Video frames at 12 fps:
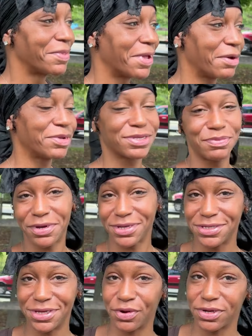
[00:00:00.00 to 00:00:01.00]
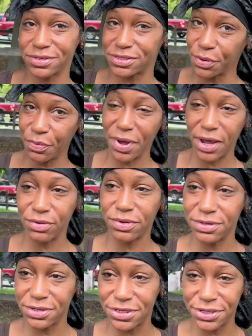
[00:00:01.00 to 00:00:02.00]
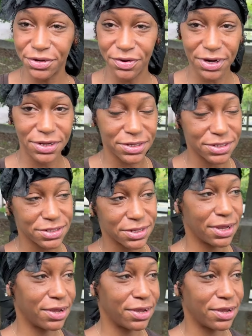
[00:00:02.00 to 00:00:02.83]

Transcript: I was smoking cigarettes. I was so bad on cigarettes.